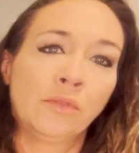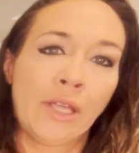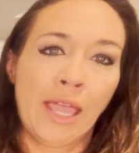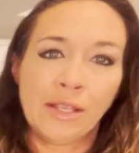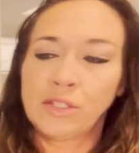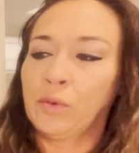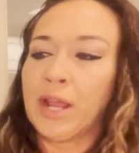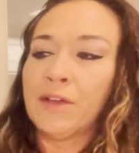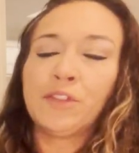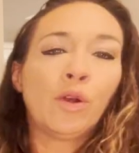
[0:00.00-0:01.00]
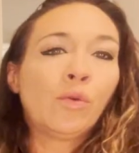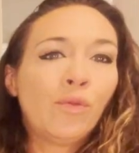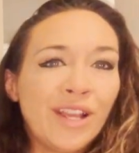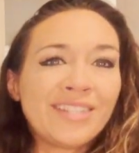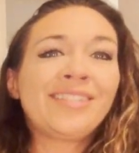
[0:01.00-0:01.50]
Okay, so it'd have to go
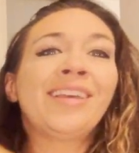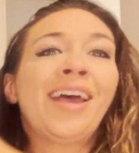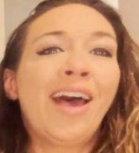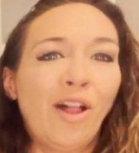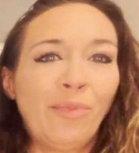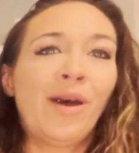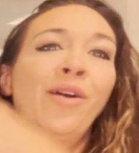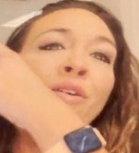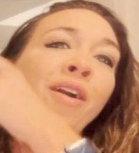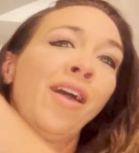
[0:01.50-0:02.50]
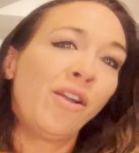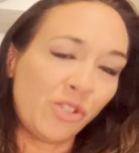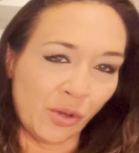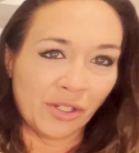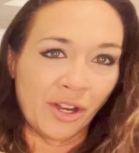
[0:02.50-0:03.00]
wrist, elbow,
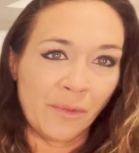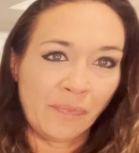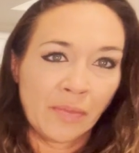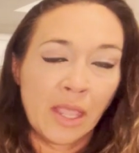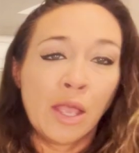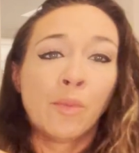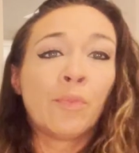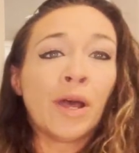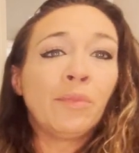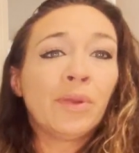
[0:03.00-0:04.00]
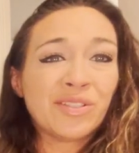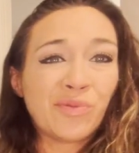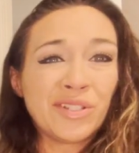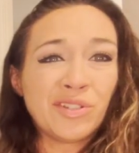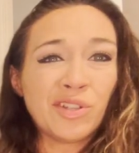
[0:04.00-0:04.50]
shoulder. But because the
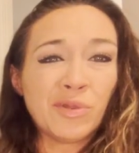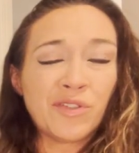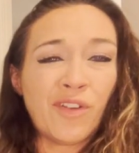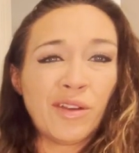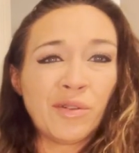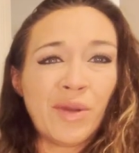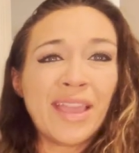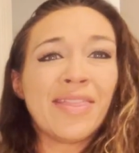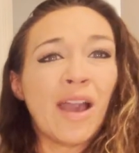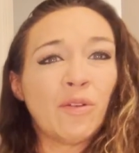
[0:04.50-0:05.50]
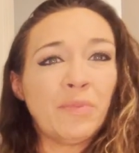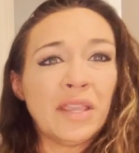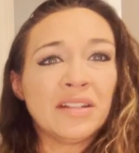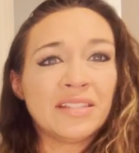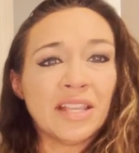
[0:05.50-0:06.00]
wrist is so much farther away, that would be
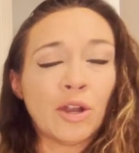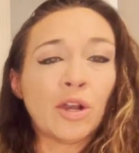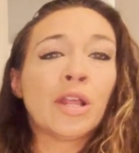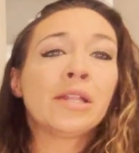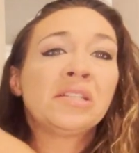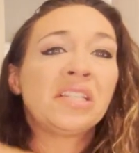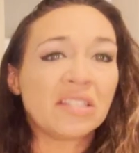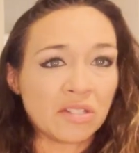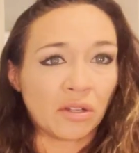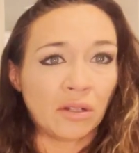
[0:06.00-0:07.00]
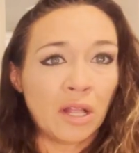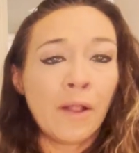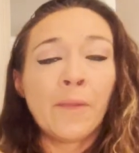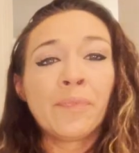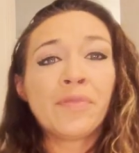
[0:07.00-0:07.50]
considered distal.
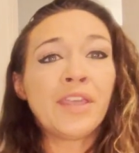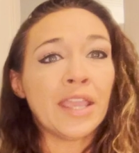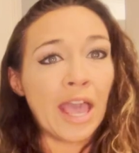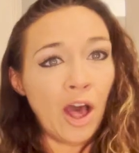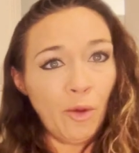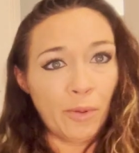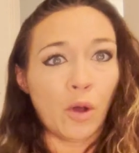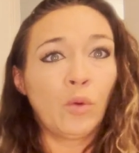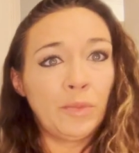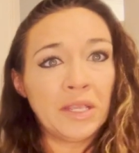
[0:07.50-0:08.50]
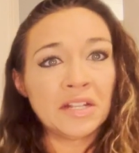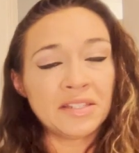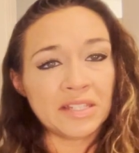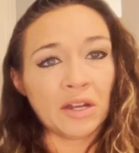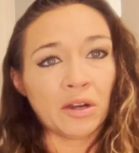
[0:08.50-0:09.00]
The elbow would be
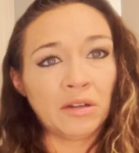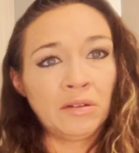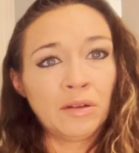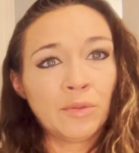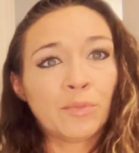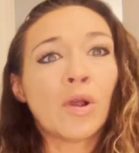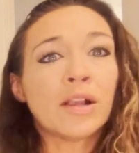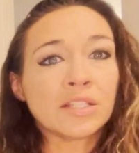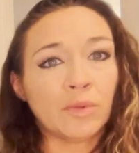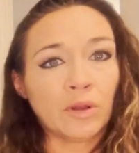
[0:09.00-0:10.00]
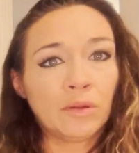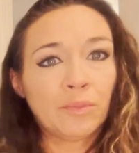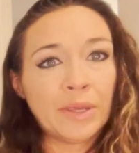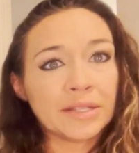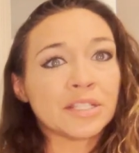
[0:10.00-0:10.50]
considered proximal
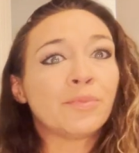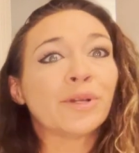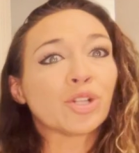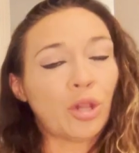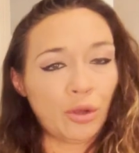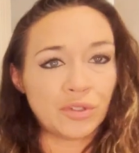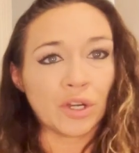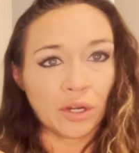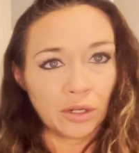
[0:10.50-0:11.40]
because it's much closer.